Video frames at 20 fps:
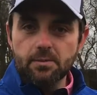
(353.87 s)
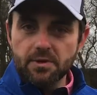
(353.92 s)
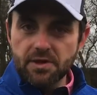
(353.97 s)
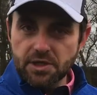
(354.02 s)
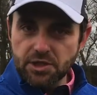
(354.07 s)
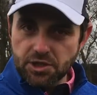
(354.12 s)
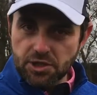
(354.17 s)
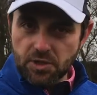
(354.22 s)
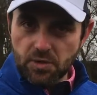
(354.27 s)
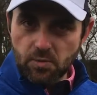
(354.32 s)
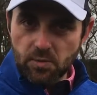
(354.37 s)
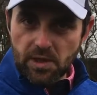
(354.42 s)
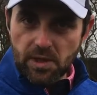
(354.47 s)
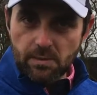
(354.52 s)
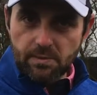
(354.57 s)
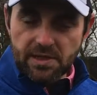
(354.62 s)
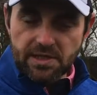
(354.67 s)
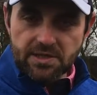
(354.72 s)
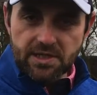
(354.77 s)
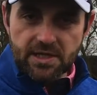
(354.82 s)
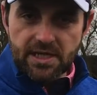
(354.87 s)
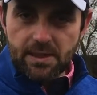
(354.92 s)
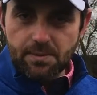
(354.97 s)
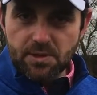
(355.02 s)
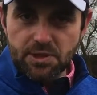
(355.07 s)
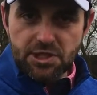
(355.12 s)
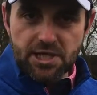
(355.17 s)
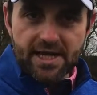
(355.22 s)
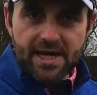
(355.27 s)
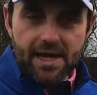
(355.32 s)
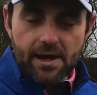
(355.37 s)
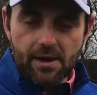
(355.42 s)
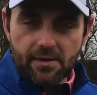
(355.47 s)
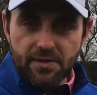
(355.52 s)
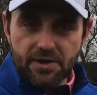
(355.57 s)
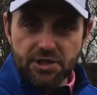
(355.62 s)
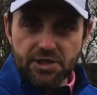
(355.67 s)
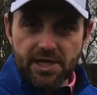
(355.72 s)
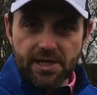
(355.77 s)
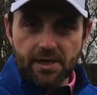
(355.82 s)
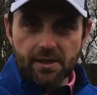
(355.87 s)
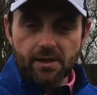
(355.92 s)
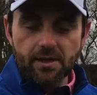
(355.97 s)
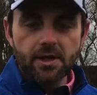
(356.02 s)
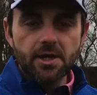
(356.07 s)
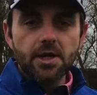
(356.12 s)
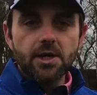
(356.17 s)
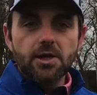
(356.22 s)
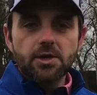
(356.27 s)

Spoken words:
but there soon will be, so keep a check out on the channel.